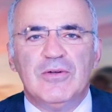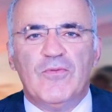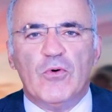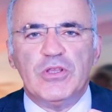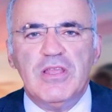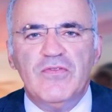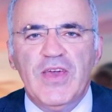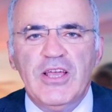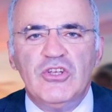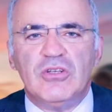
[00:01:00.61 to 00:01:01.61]
foreign
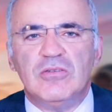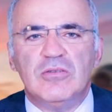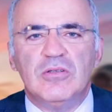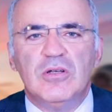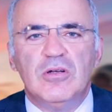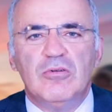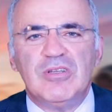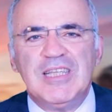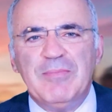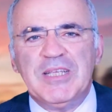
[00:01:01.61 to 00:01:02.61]
invasions,
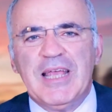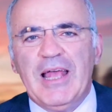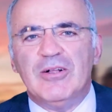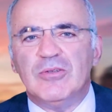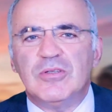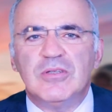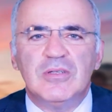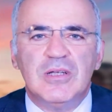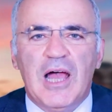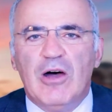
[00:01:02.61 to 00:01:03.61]
or something else
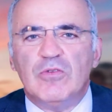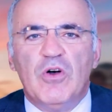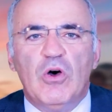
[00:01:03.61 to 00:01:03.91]
out of